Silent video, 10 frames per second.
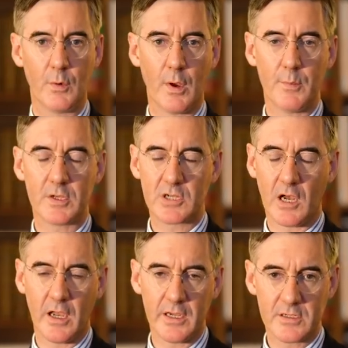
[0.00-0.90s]
We won't be
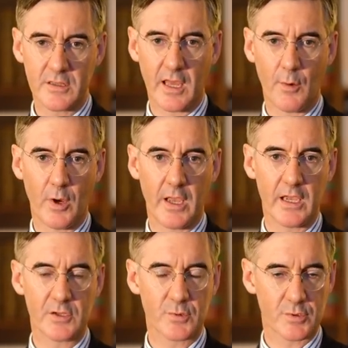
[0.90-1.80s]
tied to their
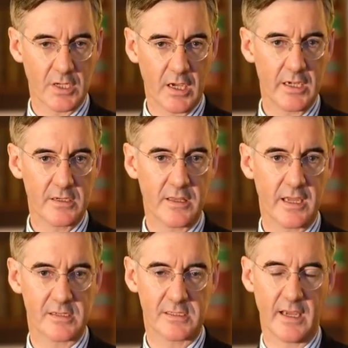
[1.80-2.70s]
ways or tied to
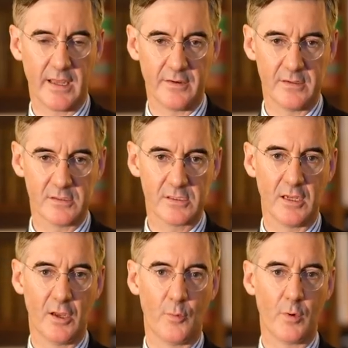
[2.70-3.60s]
their standards.
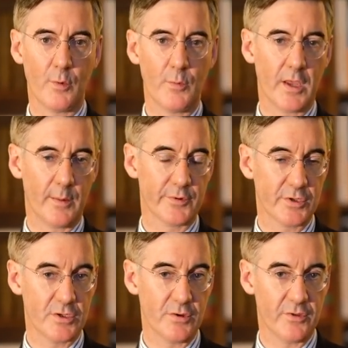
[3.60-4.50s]
We will be able
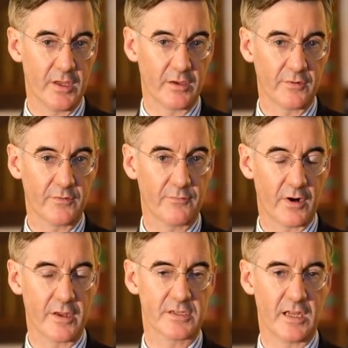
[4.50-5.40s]
to do things
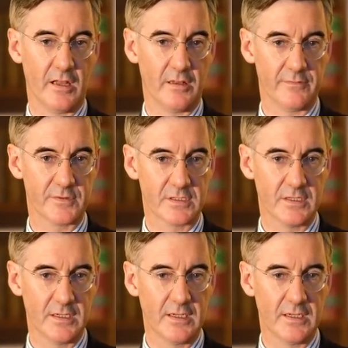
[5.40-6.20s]
for ourselves.